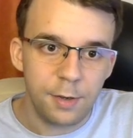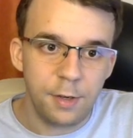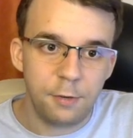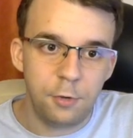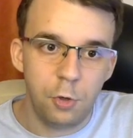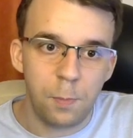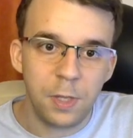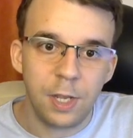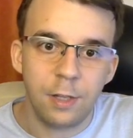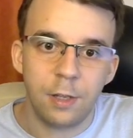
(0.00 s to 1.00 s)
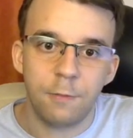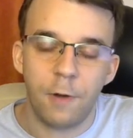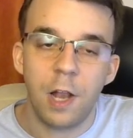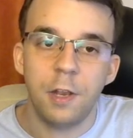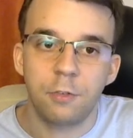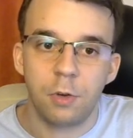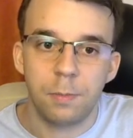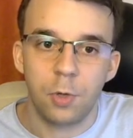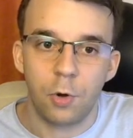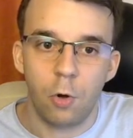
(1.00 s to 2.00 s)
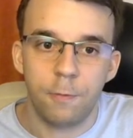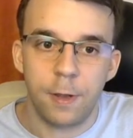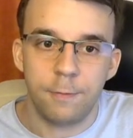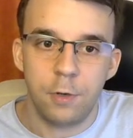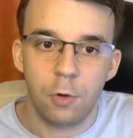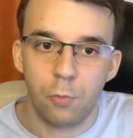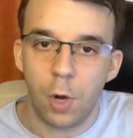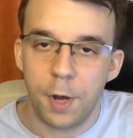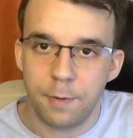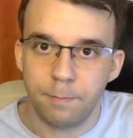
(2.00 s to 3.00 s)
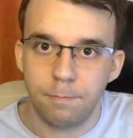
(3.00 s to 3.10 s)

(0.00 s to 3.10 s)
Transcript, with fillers: this duplicated file descriptor of fd of 1.